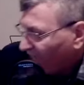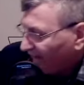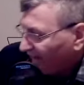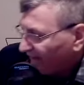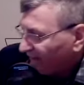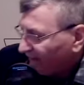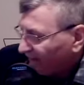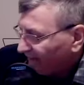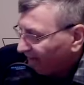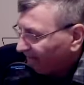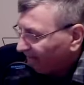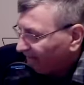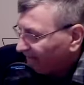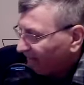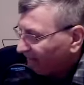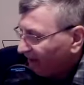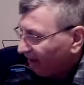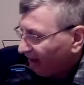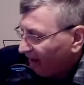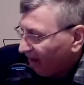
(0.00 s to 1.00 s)
Father,
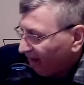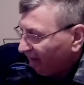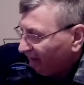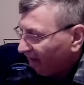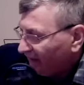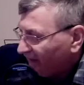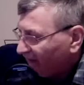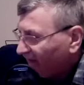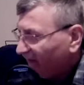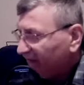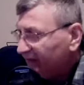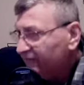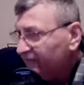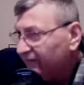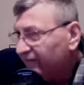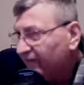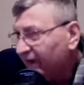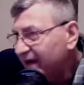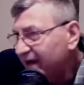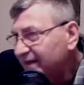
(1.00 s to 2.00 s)
Heavenly Father,
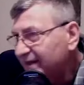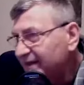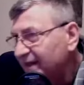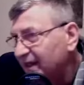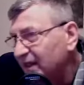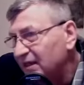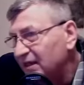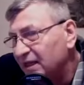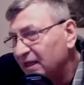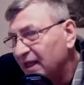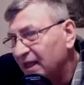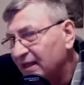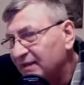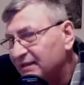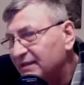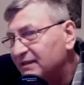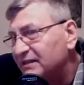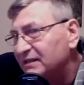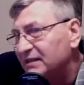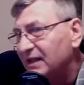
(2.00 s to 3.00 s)
fight
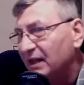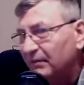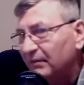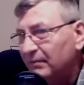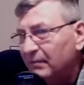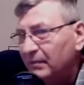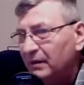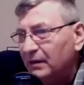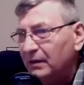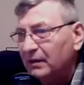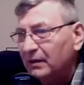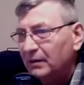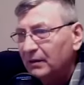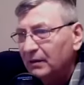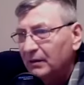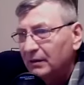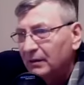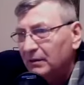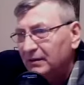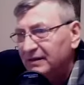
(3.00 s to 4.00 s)
against them
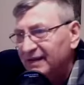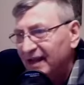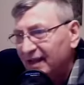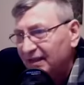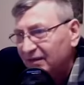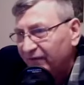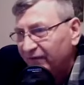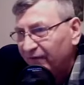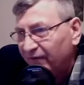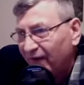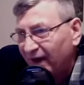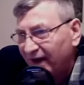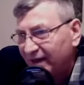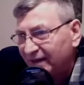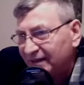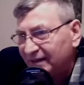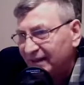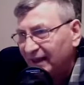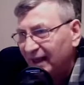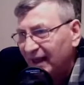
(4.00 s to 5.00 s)
that
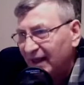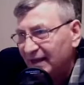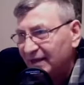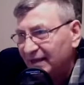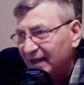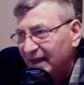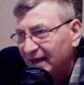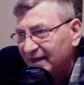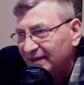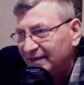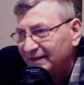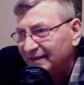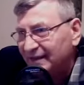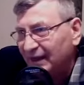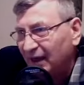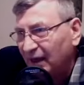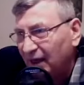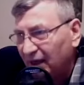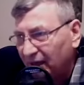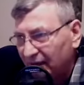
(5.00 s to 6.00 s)
fight
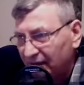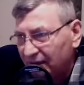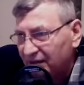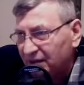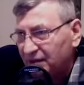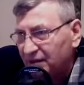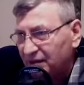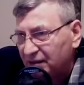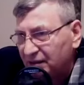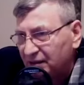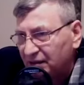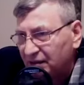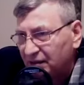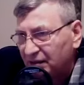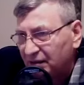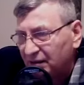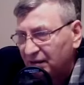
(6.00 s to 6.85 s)
against us.